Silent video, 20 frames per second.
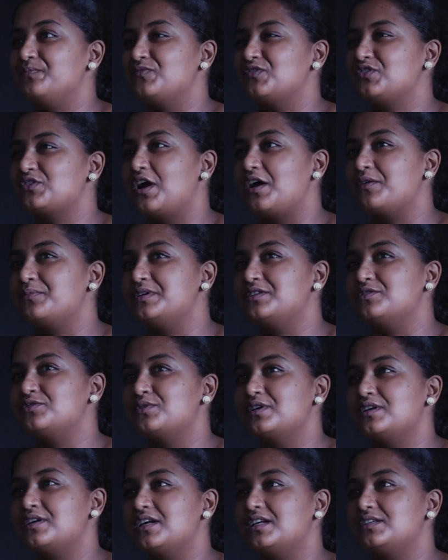So I've been
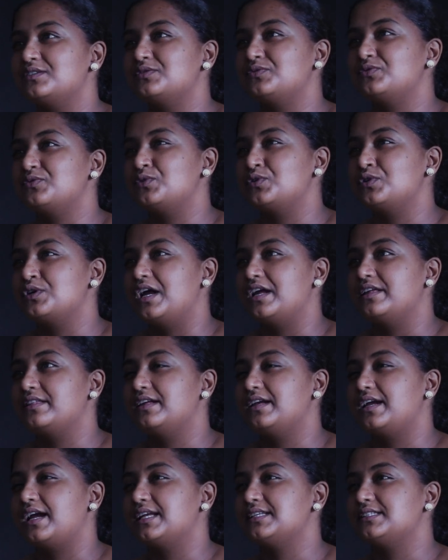doing it for, I
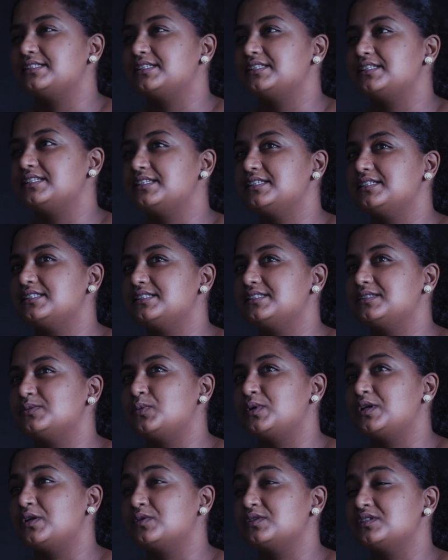think I started it
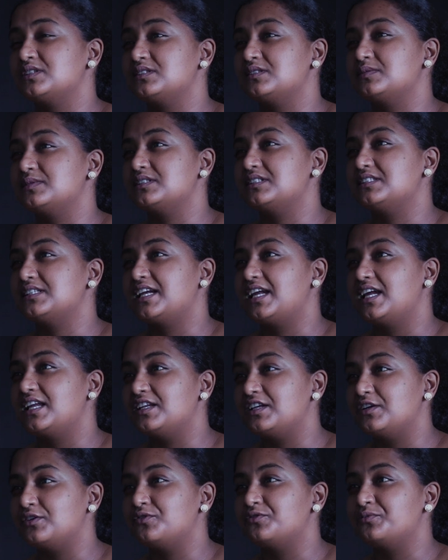when I was in
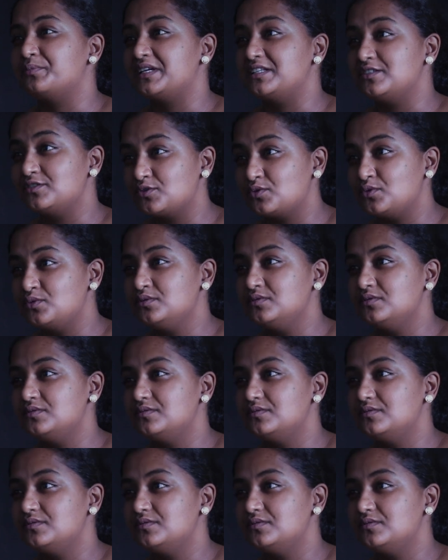second year of med school.